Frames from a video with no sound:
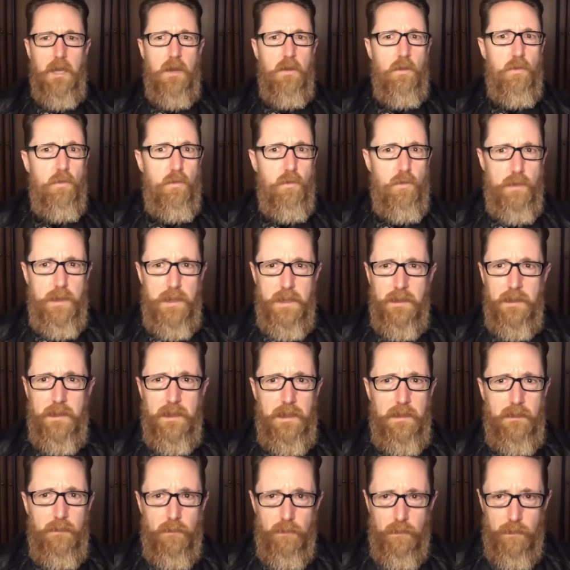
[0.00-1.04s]

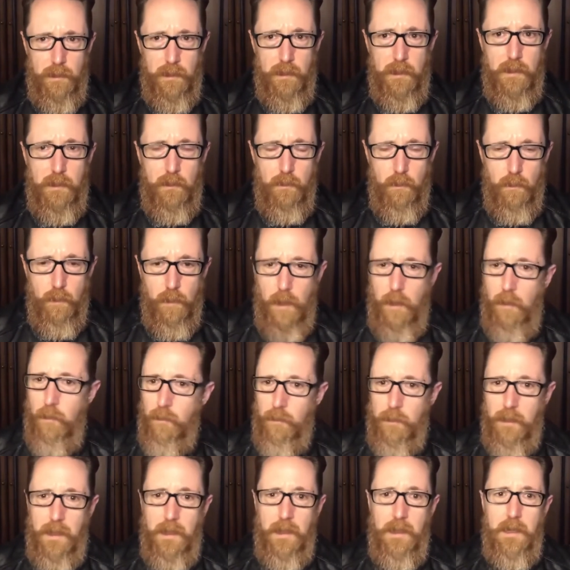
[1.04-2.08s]
Really, really well
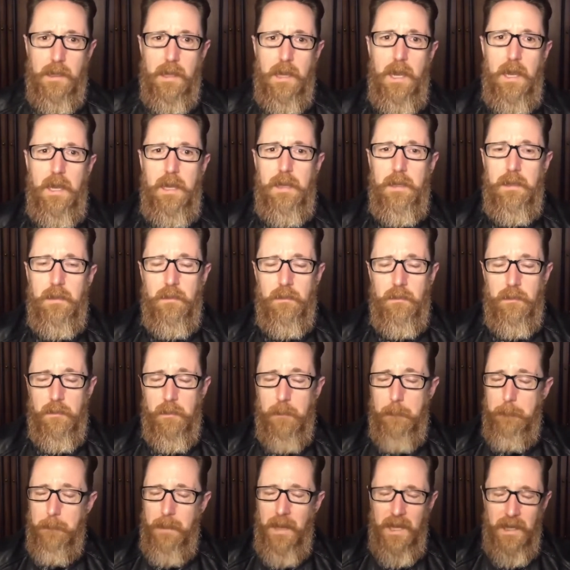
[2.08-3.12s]
done, and the
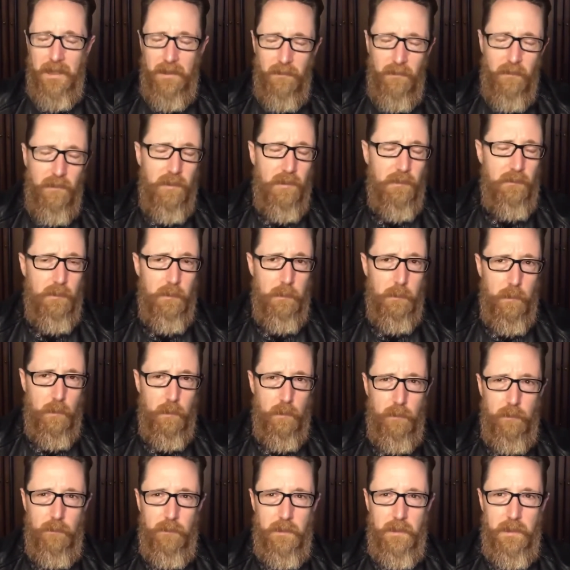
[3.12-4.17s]
pacing of the
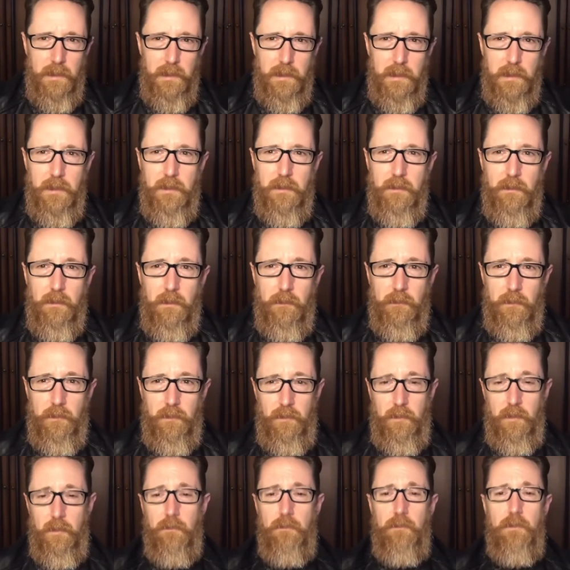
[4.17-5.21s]
movie in and of
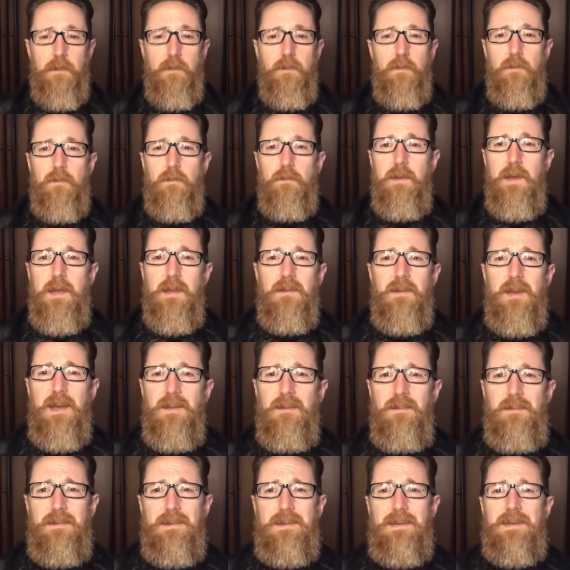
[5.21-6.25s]
itself is
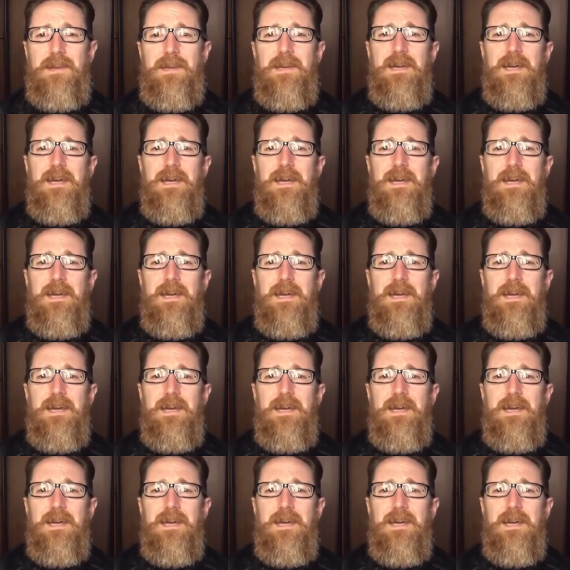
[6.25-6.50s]
fantastic.